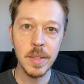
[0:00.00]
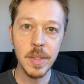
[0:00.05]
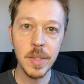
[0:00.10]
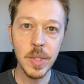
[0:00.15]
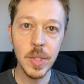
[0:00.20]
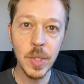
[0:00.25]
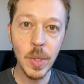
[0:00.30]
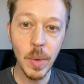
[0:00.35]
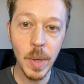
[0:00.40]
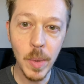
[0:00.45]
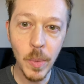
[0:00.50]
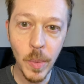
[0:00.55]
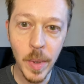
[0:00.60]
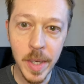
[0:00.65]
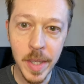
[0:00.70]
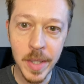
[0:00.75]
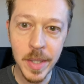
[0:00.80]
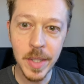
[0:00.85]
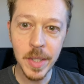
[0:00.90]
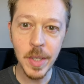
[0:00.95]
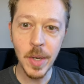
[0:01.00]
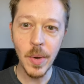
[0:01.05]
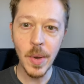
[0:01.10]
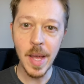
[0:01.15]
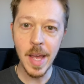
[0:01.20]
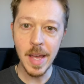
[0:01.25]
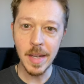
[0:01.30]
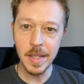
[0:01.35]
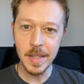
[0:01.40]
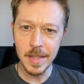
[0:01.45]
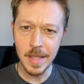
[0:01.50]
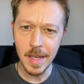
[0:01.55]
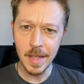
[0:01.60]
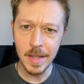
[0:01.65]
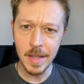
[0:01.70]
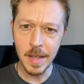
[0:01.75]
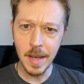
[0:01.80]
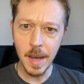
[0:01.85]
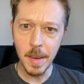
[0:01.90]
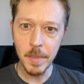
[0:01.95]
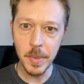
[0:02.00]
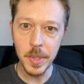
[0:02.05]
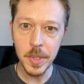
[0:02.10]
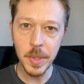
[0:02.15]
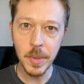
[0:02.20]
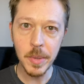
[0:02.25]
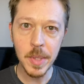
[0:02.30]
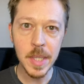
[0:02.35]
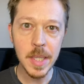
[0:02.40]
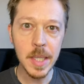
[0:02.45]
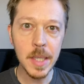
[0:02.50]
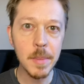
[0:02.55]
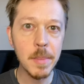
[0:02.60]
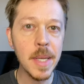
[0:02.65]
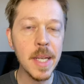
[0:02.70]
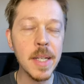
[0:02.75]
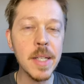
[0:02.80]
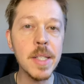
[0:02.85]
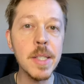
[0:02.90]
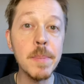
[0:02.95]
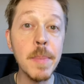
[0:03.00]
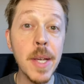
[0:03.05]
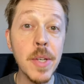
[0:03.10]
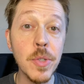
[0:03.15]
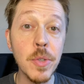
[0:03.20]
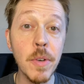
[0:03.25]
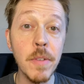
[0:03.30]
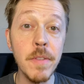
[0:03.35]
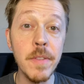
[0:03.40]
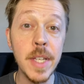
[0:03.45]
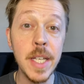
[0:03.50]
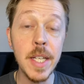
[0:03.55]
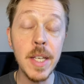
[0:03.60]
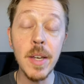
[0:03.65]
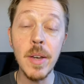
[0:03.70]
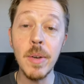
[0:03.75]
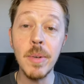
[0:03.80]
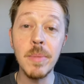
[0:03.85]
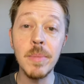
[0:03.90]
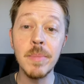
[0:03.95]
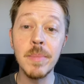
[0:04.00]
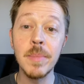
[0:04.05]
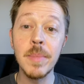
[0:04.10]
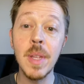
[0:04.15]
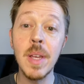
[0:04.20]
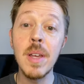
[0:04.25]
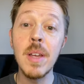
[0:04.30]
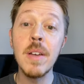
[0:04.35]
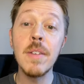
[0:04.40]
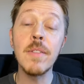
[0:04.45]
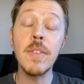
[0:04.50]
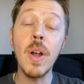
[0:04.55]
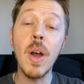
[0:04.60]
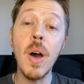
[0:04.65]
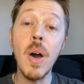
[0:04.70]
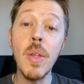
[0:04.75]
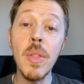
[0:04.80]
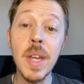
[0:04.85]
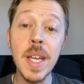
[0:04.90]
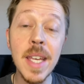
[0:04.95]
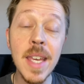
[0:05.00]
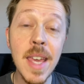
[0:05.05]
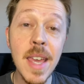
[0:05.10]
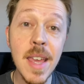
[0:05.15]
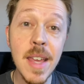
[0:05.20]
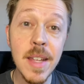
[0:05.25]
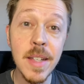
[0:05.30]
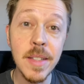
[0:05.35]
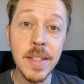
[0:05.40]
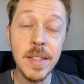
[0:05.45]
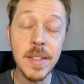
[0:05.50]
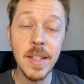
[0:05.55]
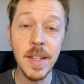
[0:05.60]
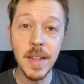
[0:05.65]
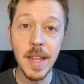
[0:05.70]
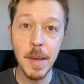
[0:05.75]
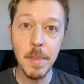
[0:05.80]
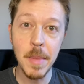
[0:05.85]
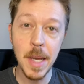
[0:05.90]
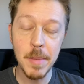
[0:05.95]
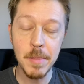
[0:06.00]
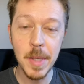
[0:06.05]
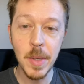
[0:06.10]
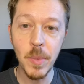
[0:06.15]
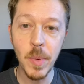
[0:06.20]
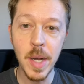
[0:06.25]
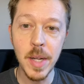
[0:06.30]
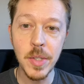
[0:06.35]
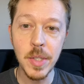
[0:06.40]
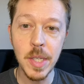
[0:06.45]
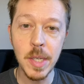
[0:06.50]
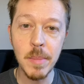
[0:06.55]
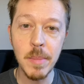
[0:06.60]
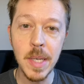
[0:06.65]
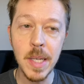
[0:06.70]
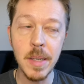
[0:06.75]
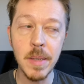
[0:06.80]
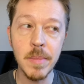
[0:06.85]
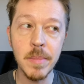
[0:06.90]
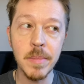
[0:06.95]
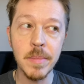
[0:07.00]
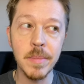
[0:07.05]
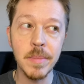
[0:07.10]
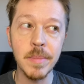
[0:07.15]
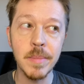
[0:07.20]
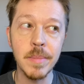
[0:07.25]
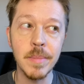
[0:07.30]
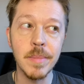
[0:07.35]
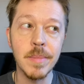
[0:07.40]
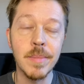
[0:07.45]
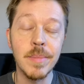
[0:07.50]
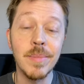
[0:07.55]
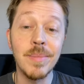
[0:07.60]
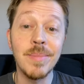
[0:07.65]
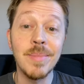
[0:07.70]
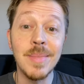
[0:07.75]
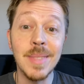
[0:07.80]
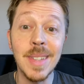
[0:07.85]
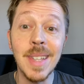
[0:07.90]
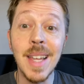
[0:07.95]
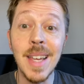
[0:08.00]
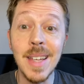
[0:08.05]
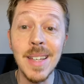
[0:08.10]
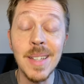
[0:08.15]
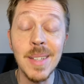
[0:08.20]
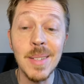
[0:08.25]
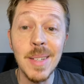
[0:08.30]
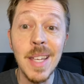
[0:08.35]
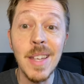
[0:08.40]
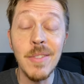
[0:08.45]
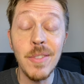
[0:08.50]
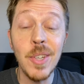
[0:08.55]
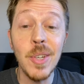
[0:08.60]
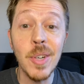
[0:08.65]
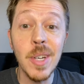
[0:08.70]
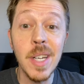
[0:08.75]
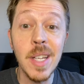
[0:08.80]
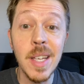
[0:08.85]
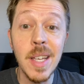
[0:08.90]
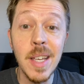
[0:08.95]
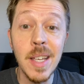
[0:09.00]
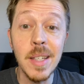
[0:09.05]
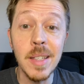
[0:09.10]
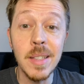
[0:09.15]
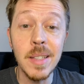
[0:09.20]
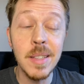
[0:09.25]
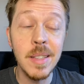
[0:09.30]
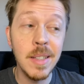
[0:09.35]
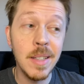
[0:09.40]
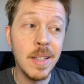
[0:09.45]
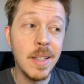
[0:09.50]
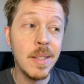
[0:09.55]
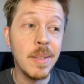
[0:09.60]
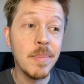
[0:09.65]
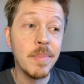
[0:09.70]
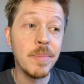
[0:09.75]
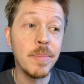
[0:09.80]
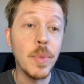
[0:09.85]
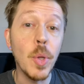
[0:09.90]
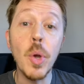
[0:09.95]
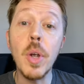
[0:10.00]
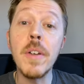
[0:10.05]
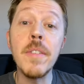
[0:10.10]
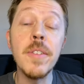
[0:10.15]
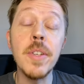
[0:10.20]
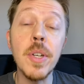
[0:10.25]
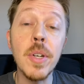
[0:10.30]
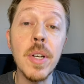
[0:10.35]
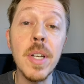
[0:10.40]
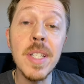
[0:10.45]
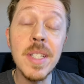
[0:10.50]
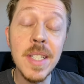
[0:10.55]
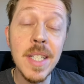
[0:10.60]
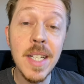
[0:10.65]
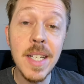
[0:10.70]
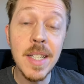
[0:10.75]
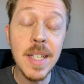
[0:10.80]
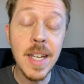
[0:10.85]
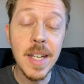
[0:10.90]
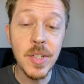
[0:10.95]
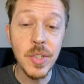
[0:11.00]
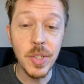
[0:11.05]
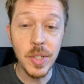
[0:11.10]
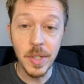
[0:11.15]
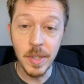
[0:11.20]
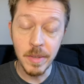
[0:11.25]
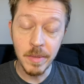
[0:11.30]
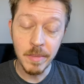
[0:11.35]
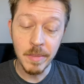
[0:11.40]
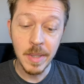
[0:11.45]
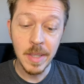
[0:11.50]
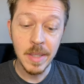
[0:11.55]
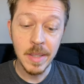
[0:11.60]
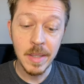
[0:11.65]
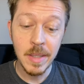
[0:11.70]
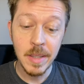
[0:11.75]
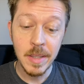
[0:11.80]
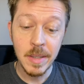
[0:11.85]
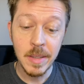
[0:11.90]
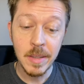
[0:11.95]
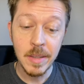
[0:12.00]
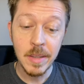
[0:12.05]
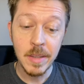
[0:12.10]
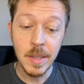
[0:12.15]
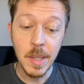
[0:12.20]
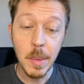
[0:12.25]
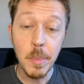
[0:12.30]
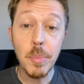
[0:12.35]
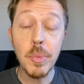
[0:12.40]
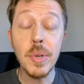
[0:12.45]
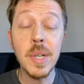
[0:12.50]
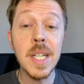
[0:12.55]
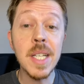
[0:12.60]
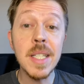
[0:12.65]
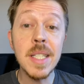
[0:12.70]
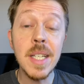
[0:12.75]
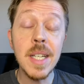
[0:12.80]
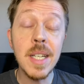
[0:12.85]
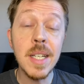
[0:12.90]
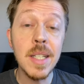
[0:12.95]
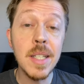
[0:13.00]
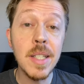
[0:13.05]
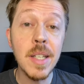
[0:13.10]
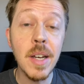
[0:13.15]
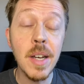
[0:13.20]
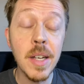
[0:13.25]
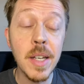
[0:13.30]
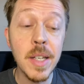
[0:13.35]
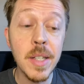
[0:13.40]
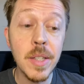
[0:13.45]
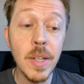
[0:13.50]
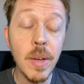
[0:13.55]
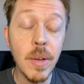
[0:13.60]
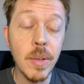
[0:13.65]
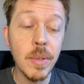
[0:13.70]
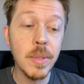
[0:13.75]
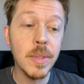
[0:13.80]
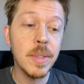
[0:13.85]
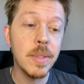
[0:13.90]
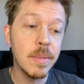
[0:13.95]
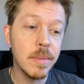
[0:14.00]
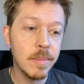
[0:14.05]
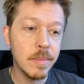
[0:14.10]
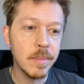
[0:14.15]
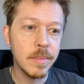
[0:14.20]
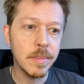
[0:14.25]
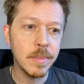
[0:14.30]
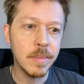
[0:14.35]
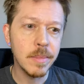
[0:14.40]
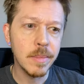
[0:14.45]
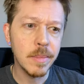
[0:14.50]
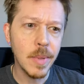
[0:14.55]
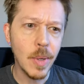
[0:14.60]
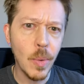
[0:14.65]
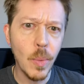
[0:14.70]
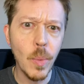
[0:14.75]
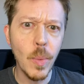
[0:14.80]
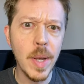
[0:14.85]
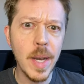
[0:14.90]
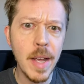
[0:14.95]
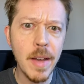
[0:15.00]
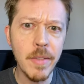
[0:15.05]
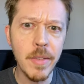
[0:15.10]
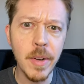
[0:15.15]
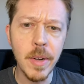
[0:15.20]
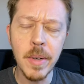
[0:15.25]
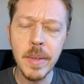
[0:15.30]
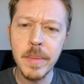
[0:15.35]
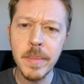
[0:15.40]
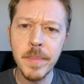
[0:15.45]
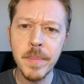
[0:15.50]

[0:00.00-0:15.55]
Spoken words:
So I wanted to go ahead and take the opportunity to make a special video for all the kids that might be watching me. Like if you're a kid, or if you're a teenager, preteen, young adult, whatever.